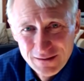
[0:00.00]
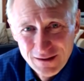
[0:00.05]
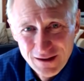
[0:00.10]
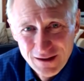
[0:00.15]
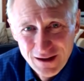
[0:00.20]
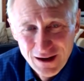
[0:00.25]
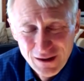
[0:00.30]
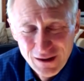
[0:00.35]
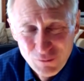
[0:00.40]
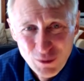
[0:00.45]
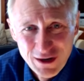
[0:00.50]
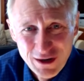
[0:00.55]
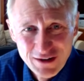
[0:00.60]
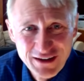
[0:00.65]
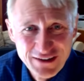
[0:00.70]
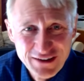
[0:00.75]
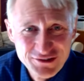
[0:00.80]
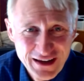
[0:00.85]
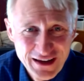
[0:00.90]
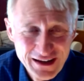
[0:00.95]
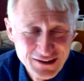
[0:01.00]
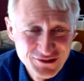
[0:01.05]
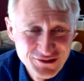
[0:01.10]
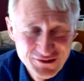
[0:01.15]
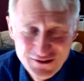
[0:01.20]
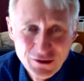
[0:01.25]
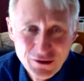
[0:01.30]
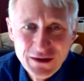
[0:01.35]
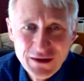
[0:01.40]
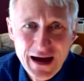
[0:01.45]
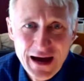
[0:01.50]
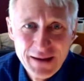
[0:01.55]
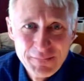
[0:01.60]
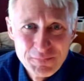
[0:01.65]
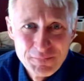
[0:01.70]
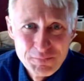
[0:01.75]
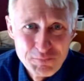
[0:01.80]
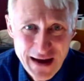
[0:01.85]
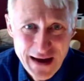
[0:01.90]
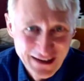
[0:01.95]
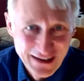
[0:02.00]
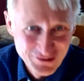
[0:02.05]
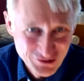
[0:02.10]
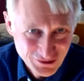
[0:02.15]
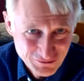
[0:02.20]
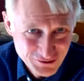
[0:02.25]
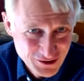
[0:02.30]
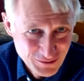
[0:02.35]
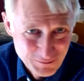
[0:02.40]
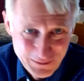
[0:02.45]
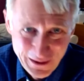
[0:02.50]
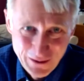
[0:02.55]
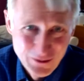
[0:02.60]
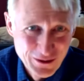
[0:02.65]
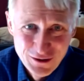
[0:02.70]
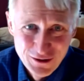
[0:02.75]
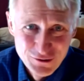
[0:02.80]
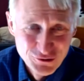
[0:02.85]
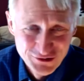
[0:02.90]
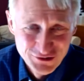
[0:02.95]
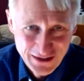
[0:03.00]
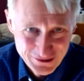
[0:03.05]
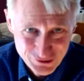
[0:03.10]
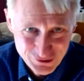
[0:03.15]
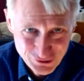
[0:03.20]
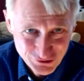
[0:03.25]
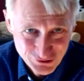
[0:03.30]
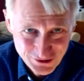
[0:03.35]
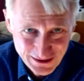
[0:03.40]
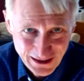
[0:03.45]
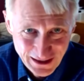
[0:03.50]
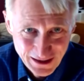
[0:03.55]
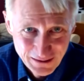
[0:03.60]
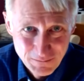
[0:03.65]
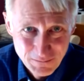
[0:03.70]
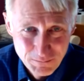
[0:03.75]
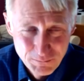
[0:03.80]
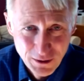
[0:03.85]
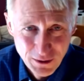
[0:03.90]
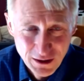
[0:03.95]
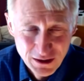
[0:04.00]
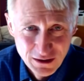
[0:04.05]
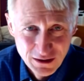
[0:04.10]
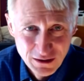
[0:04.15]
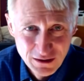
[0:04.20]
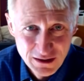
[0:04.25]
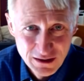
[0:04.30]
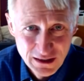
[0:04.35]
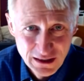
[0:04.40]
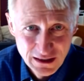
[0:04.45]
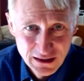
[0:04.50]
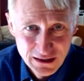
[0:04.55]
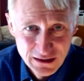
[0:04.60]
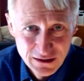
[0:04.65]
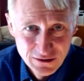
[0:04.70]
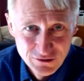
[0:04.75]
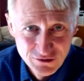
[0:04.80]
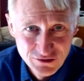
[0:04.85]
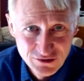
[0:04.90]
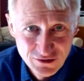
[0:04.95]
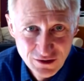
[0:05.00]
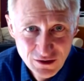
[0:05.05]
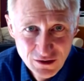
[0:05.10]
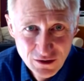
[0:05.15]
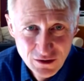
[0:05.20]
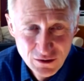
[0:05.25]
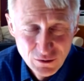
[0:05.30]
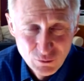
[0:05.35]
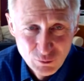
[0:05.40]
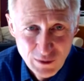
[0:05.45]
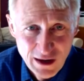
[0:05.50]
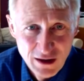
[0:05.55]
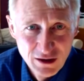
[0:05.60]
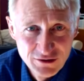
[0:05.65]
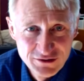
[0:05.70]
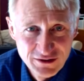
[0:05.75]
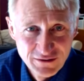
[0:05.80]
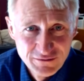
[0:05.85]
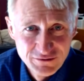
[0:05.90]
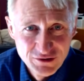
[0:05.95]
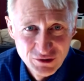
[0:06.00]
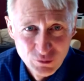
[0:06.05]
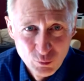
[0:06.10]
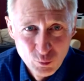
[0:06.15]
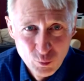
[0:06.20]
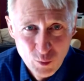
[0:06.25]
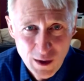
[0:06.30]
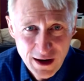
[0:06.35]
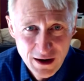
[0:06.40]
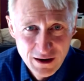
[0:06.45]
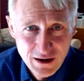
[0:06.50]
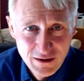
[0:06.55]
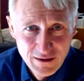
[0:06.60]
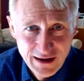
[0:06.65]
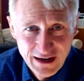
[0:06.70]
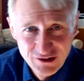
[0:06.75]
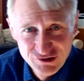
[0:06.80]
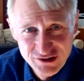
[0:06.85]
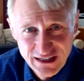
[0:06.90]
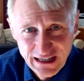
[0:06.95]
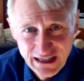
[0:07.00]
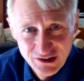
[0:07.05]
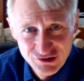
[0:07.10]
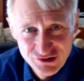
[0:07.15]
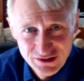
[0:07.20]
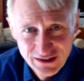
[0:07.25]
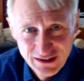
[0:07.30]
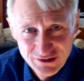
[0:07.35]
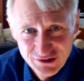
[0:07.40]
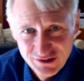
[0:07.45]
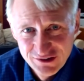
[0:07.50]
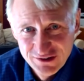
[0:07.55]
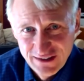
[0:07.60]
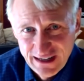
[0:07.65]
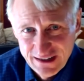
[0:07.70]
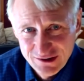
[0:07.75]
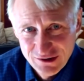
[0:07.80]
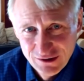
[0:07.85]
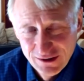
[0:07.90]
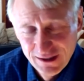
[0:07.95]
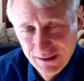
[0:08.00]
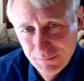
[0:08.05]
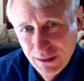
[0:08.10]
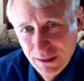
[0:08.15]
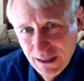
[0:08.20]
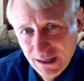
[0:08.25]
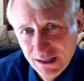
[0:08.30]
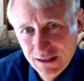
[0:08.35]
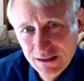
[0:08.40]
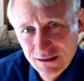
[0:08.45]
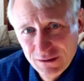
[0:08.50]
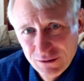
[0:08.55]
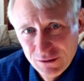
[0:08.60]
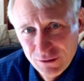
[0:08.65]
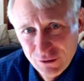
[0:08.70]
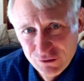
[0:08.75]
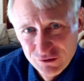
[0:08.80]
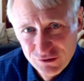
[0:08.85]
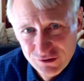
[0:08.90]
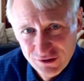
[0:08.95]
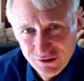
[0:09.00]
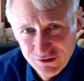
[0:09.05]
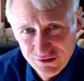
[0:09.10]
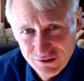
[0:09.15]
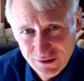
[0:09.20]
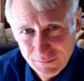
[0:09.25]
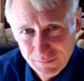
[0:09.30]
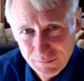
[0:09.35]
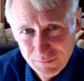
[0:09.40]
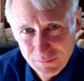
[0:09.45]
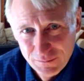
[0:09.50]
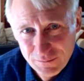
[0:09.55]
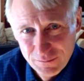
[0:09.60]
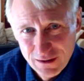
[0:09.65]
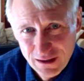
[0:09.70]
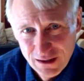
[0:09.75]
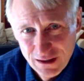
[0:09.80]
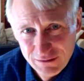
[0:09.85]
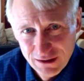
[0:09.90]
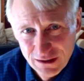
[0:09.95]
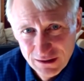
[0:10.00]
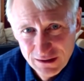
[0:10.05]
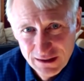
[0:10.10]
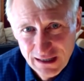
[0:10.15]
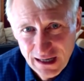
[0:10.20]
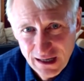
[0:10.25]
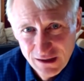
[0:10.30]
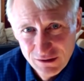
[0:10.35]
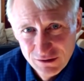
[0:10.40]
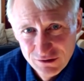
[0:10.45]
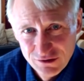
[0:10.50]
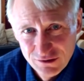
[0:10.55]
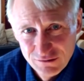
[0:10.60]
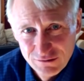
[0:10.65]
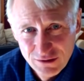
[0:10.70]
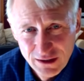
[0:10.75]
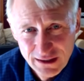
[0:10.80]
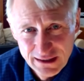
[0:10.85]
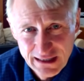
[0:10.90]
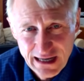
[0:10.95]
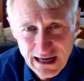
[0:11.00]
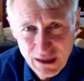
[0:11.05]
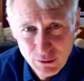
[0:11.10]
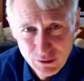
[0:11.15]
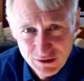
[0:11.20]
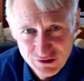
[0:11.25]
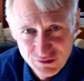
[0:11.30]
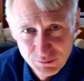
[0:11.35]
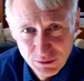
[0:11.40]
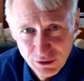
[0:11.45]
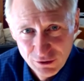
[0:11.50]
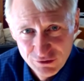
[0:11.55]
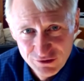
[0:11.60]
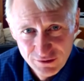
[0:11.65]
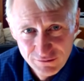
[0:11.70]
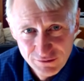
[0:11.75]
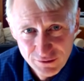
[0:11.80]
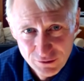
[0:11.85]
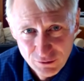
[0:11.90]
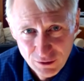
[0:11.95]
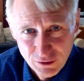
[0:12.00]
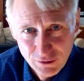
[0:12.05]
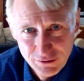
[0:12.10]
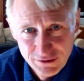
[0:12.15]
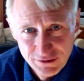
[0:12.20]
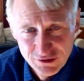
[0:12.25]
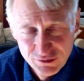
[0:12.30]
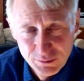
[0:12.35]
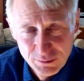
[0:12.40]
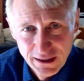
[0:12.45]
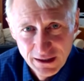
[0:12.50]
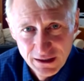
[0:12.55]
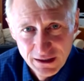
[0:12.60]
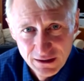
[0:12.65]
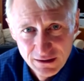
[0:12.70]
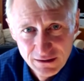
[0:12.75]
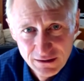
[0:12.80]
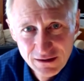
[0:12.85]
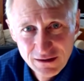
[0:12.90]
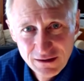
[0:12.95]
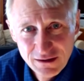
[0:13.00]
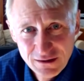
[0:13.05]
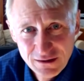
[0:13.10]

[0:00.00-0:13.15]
uh, what it does, it's still not massive compared to other sectors again, but it is relative to where education as a sector had been, those are just some kind of indicators of like how explosive the growth has been and